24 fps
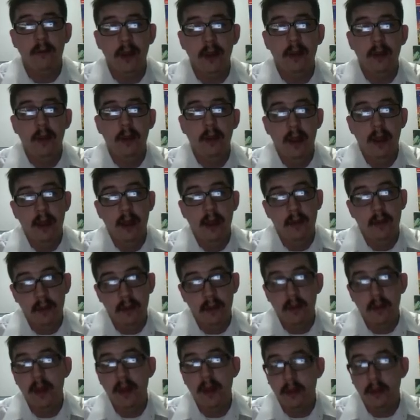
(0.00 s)
me
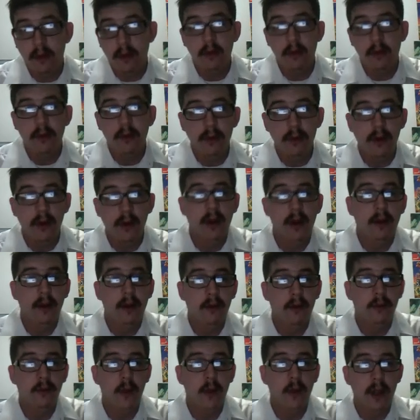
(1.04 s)
get their due credit
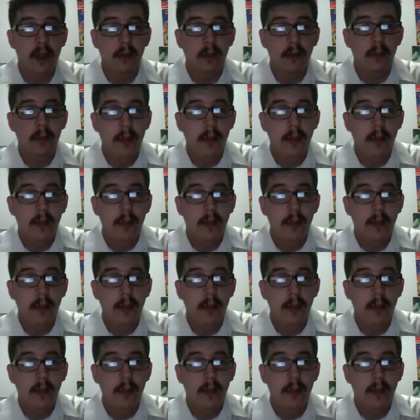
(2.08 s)
as well.